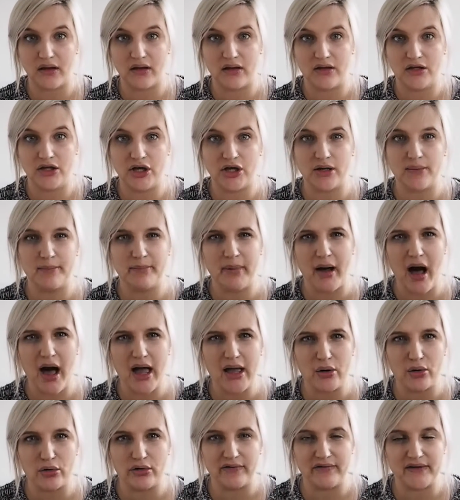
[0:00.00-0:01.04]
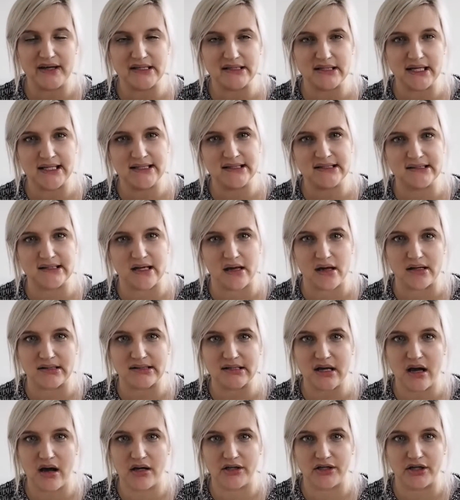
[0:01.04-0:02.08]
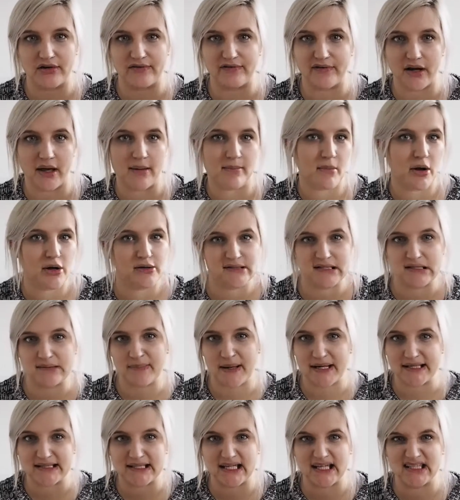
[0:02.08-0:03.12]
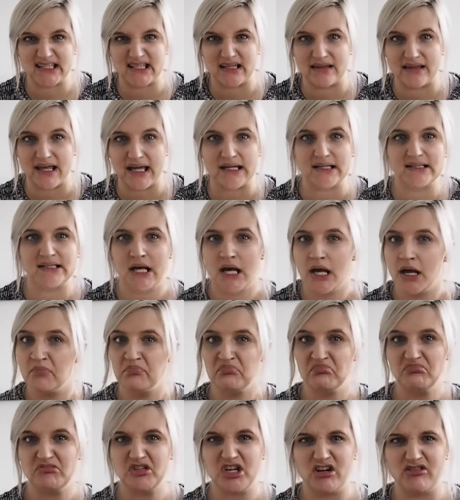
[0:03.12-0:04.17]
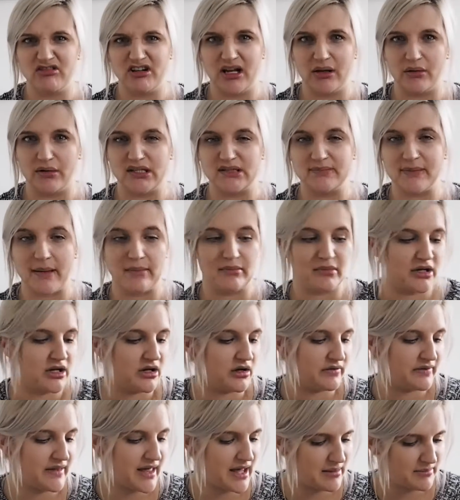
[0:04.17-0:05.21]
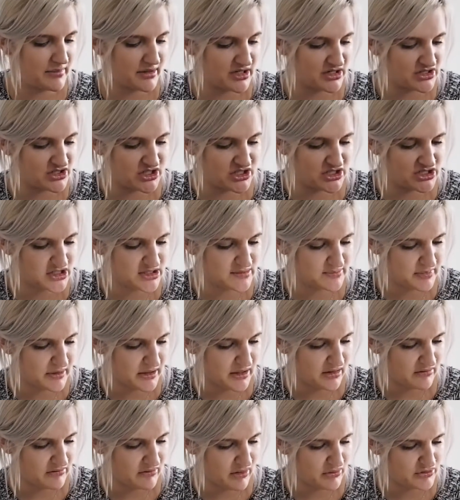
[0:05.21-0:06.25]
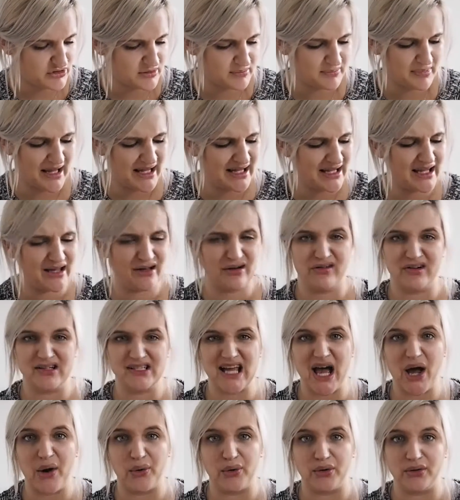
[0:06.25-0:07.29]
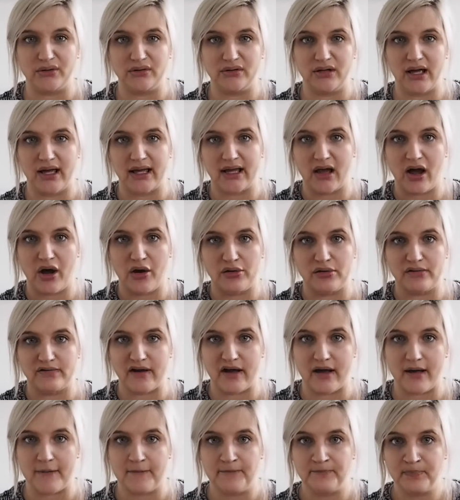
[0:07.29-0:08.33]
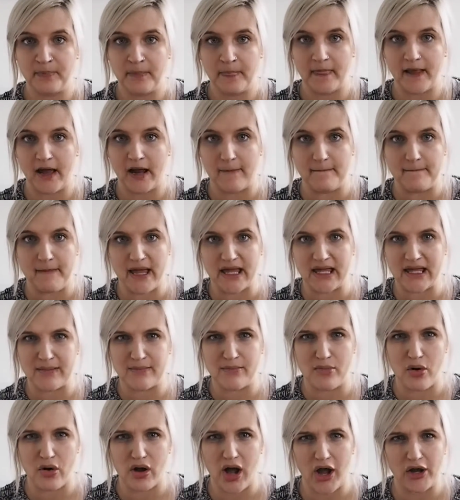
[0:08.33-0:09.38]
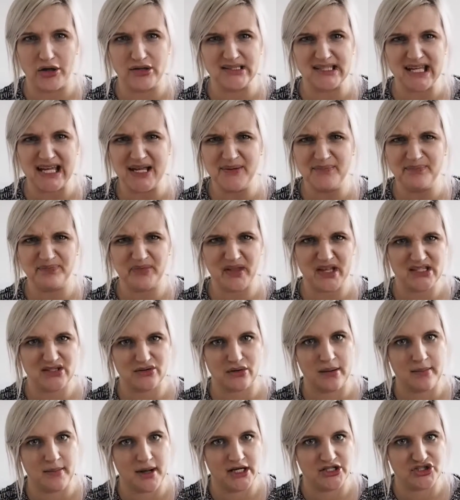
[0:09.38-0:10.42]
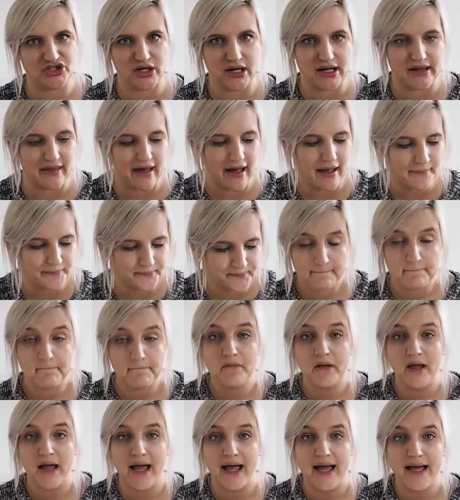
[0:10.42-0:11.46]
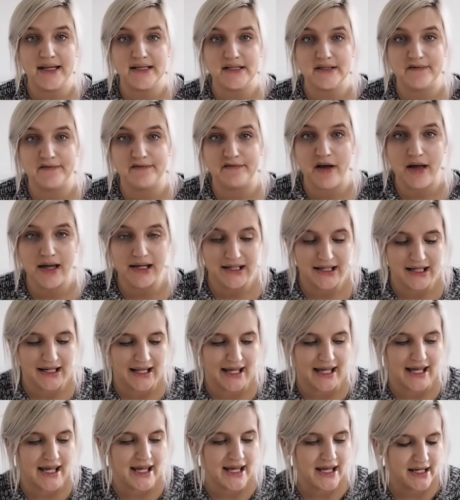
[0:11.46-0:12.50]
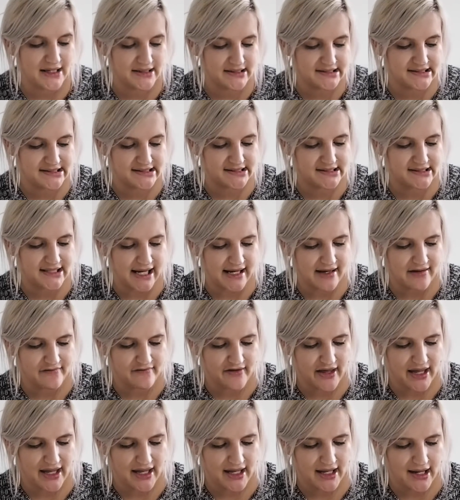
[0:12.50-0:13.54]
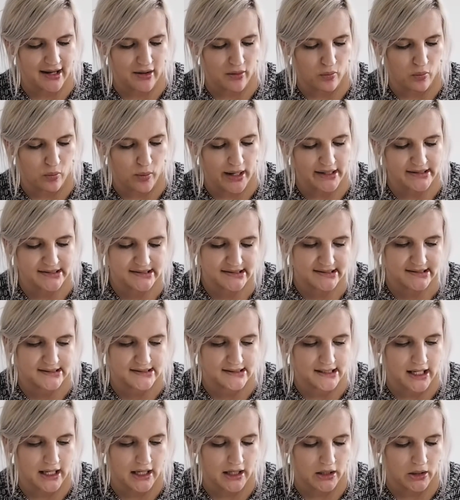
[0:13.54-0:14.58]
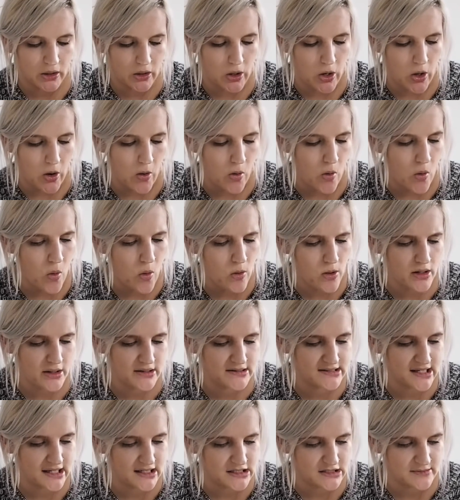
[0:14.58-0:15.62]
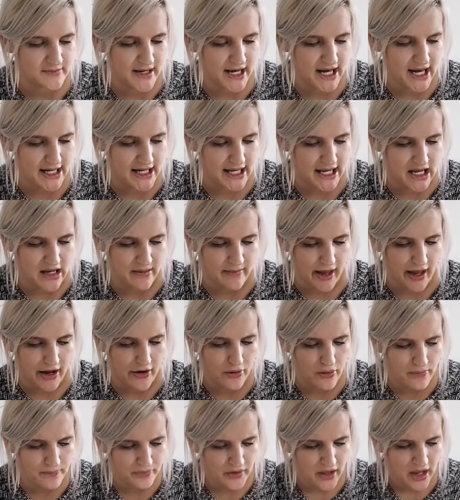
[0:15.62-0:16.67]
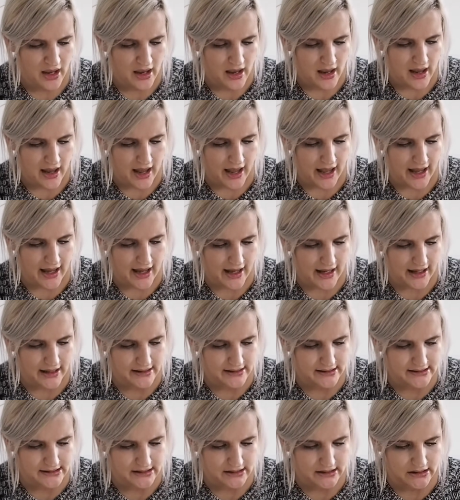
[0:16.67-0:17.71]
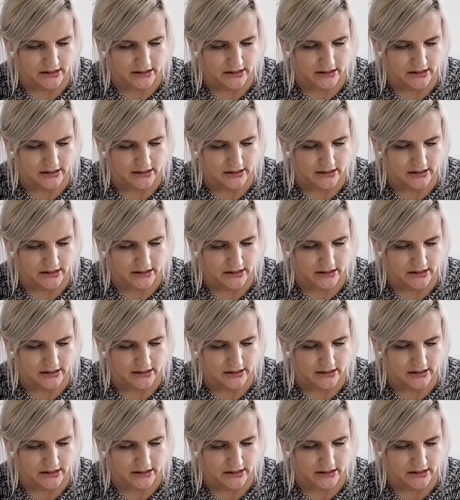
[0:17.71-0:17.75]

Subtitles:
you can buy all of these inserts, can't you, for like Moses baskets and things. Don't really want to spend money on that, because you can just put a rolled up blanket or a towel like over and make him more cozy. So I might try that. And finally, Stavey Westlow sent me an email, and